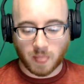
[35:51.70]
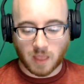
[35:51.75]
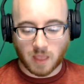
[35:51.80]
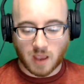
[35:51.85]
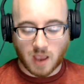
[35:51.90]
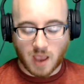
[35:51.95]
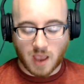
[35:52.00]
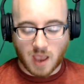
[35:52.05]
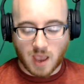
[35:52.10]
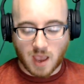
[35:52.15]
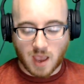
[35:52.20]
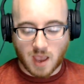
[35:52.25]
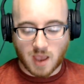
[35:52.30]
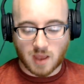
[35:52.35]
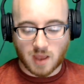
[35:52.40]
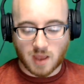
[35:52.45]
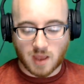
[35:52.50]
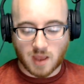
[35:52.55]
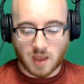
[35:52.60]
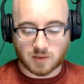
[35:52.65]

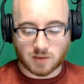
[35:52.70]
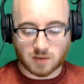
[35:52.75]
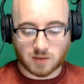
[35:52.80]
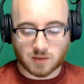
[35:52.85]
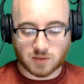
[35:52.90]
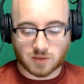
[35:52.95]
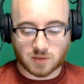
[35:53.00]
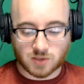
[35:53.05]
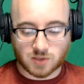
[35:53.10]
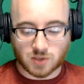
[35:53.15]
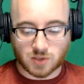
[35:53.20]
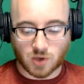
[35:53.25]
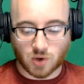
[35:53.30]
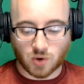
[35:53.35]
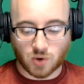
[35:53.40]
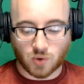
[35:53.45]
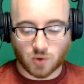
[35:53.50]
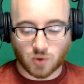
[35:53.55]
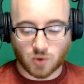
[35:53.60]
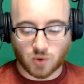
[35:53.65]
And so
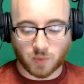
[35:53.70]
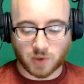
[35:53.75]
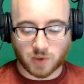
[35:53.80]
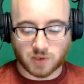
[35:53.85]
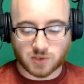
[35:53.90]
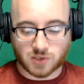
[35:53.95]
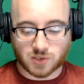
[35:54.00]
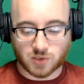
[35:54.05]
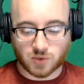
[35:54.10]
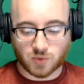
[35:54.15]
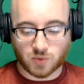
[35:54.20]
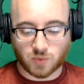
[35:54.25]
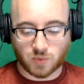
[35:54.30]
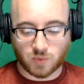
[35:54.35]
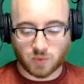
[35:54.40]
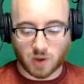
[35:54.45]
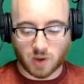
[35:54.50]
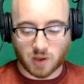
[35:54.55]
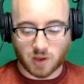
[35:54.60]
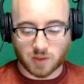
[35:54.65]
we went to
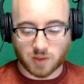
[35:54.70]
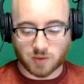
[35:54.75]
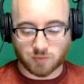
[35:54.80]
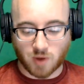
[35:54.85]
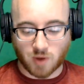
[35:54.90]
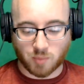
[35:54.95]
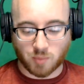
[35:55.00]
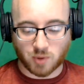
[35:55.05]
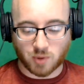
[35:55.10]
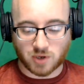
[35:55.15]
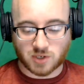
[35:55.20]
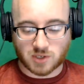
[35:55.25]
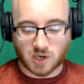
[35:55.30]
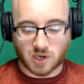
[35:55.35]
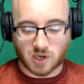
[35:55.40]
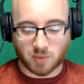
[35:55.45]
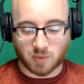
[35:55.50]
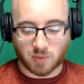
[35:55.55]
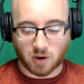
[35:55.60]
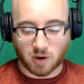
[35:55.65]
the Rockbridge State
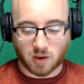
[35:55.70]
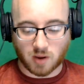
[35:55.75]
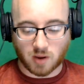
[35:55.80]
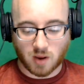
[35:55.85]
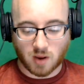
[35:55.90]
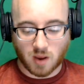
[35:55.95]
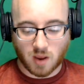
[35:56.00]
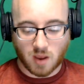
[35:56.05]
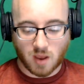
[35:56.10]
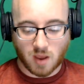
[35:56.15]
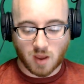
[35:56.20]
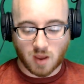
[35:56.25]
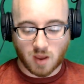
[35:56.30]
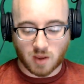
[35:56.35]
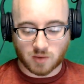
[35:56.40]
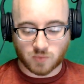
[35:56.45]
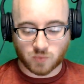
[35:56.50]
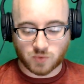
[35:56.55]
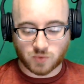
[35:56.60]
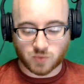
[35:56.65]
Park,
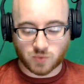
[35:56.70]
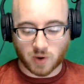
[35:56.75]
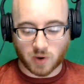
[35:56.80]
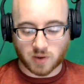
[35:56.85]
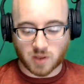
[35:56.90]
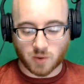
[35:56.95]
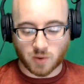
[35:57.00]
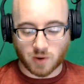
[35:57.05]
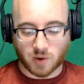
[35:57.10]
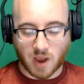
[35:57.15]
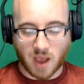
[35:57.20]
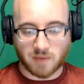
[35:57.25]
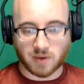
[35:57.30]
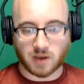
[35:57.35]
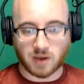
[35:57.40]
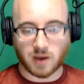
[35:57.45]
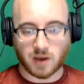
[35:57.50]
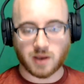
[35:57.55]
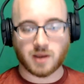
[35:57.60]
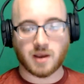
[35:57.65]
where they were having
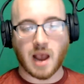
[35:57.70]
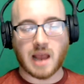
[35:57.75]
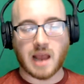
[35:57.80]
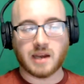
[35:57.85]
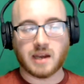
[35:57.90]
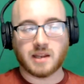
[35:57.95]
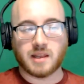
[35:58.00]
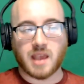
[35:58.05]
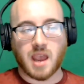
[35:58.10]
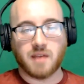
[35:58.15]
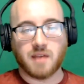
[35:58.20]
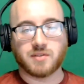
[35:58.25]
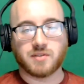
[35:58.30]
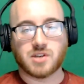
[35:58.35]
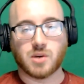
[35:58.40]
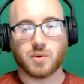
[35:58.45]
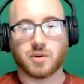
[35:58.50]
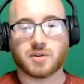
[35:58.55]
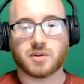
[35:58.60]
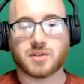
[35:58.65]
like guided cave
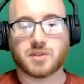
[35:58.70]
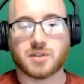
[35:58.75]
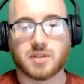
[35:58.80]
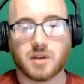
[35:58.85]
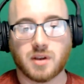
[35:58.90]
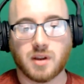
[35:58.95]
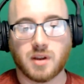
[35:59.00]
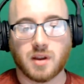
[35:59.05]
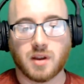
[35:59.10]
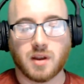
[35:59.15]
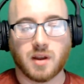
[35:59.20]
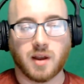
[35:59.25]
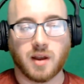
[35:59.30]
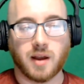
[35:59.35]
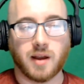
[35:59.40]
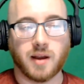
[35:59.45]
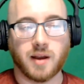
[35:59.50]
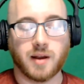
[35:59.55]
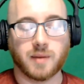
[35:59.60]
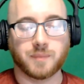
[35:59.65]
tours.
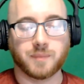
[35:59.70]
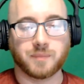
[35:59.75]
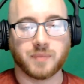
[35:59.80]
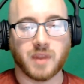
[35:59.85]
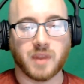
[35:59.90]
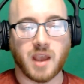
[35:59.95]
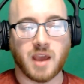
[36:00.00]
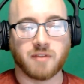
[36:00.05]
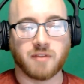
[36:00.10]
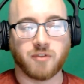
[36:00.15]
And for one,